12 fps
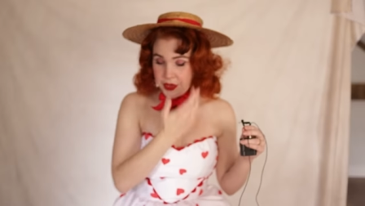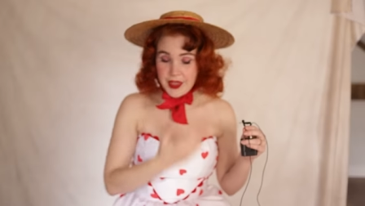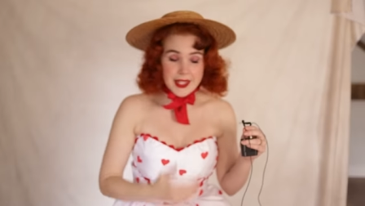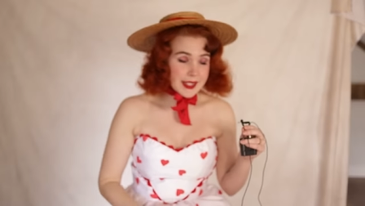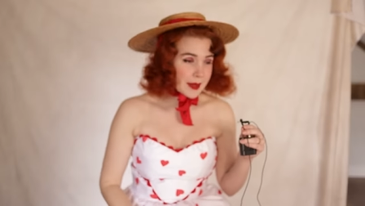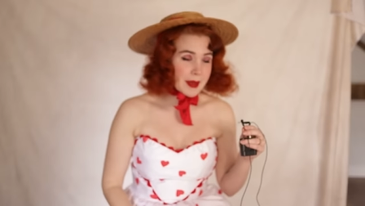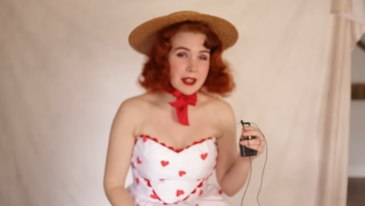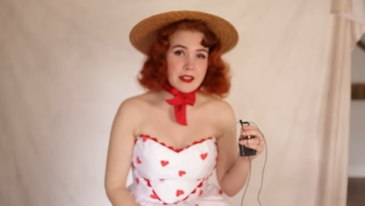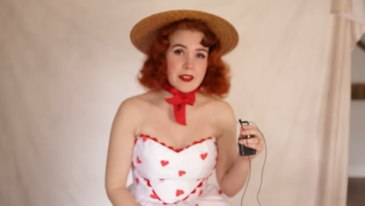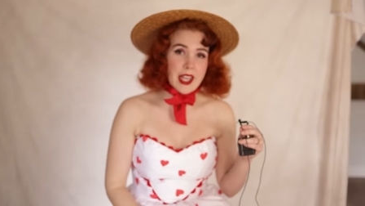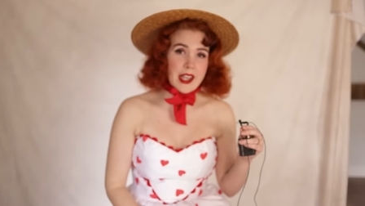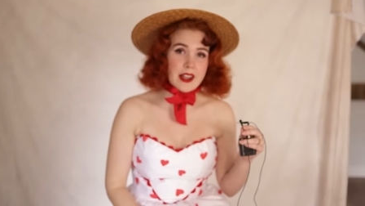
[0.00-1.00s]
this amount
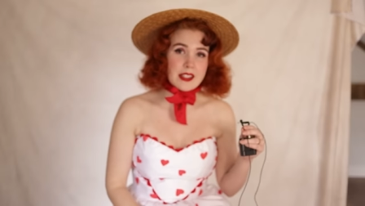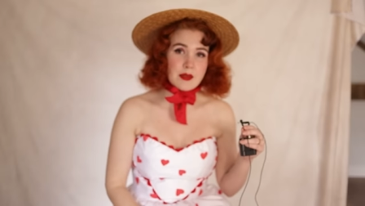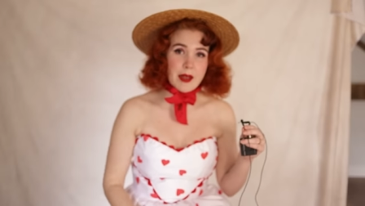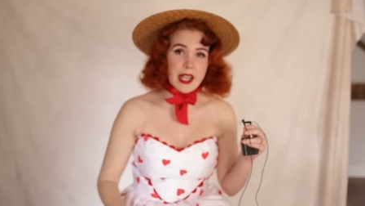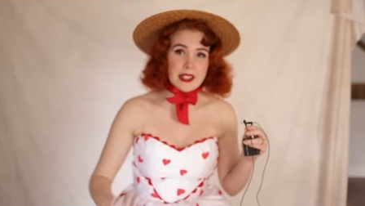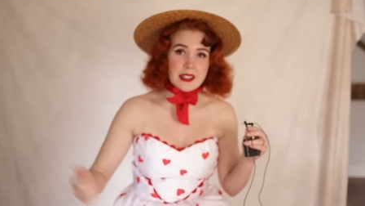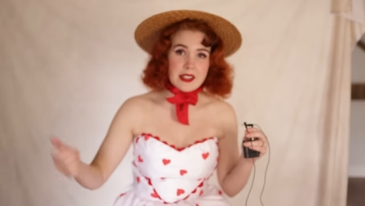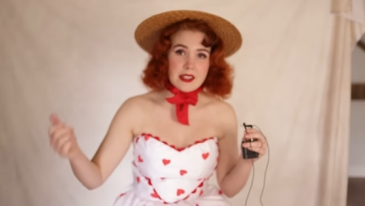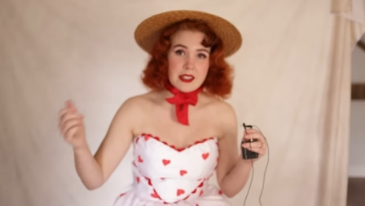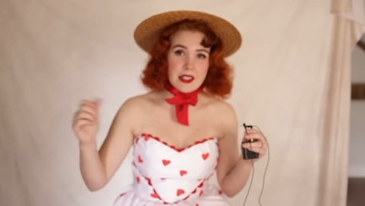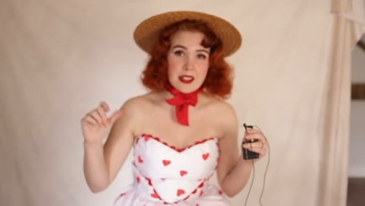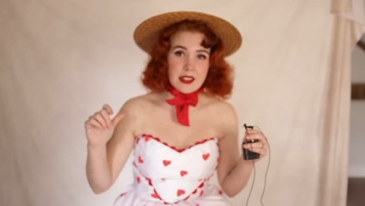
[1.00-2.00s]
of chaos packed
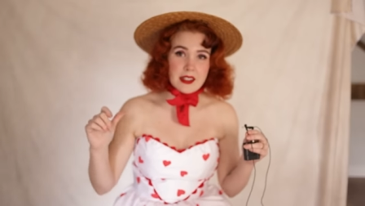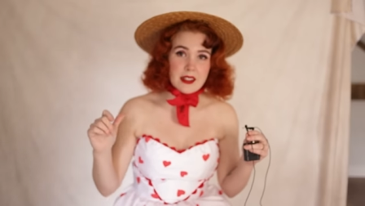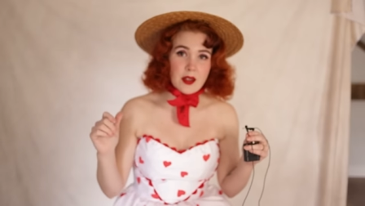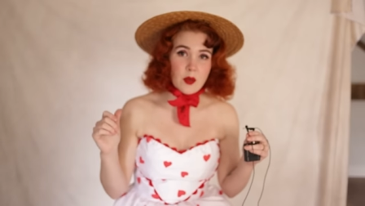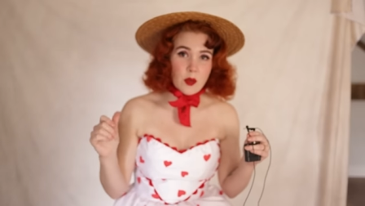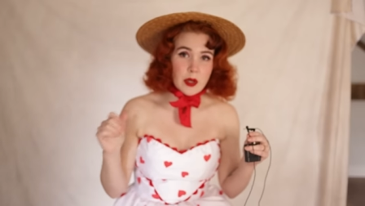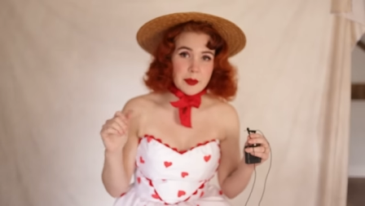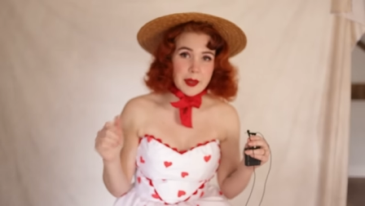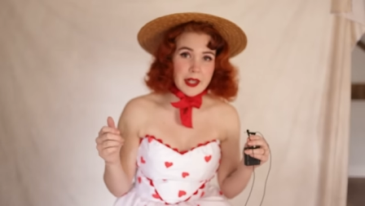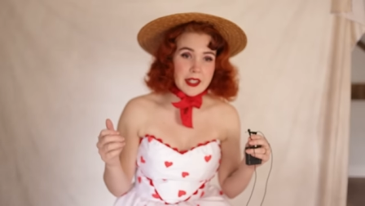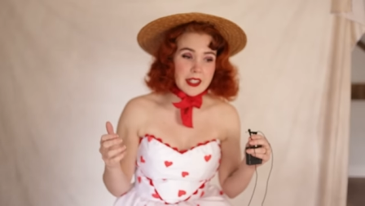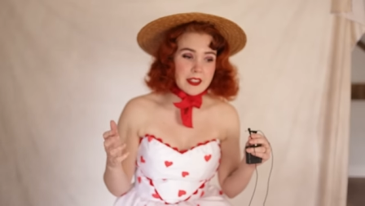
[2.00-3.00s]
into one
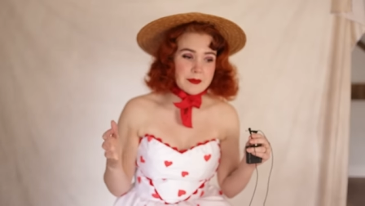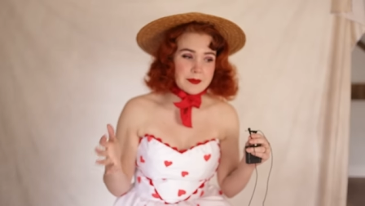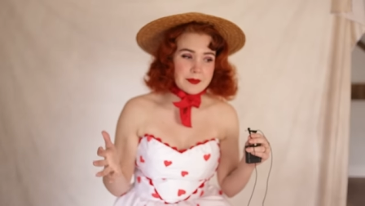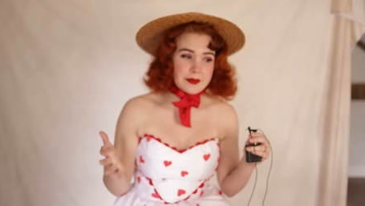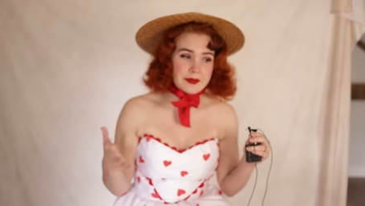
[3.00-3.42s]
body,